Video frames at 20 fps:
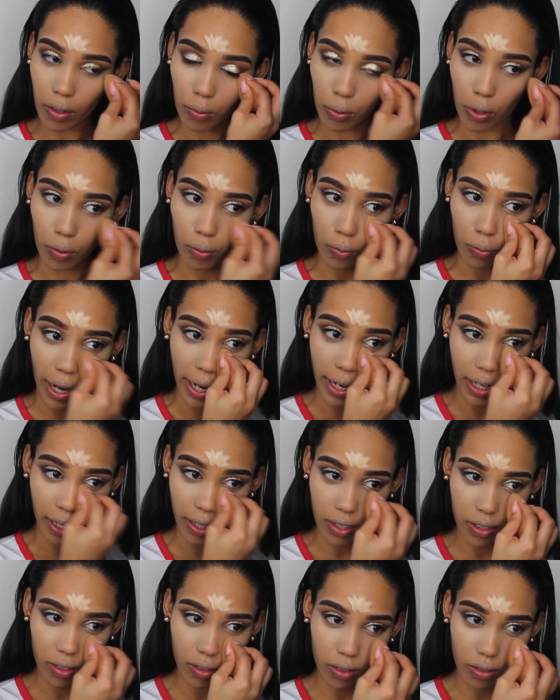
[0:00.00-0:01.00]
well,
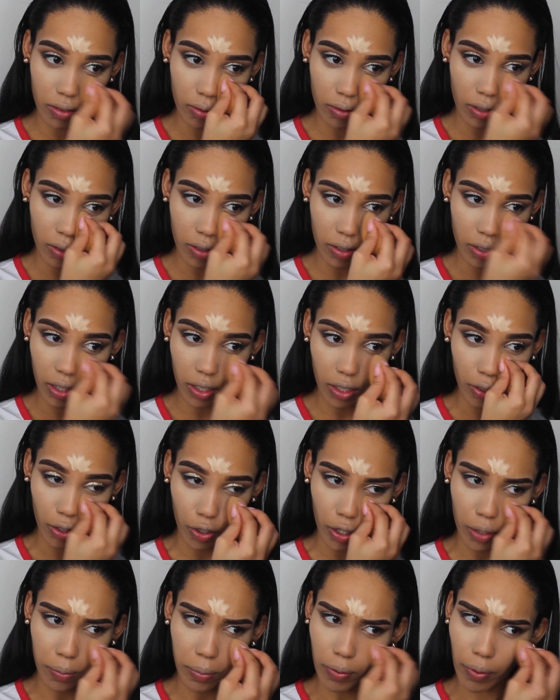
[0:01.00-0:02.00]
Radiance Concealer,
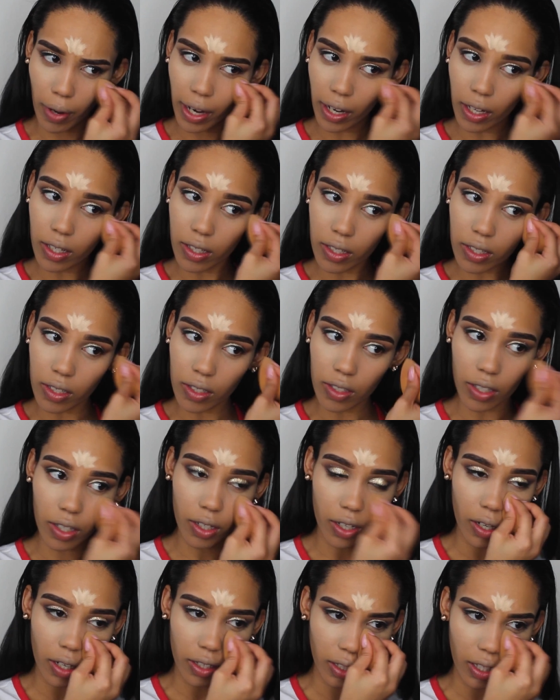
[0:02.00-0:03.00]
Creamy Radiance
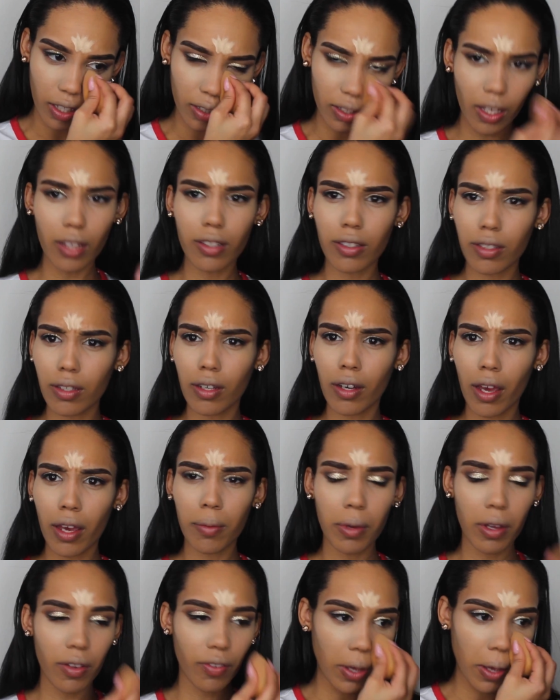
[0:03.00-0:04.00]
Concealer. I think that's the
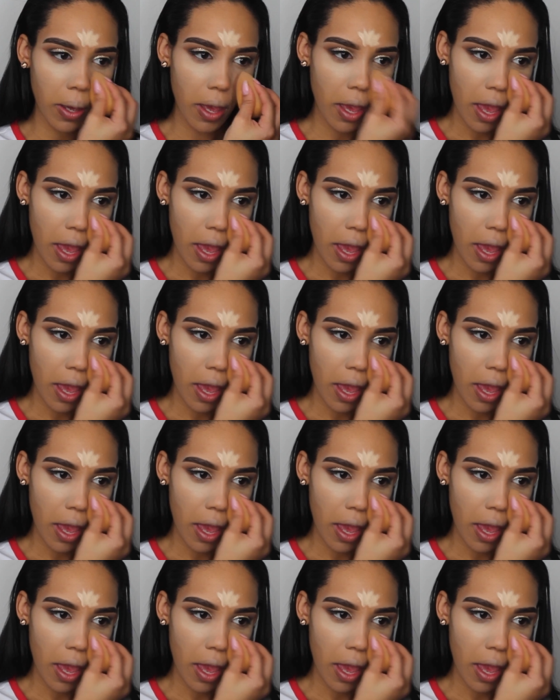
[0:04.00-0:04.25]
name of it.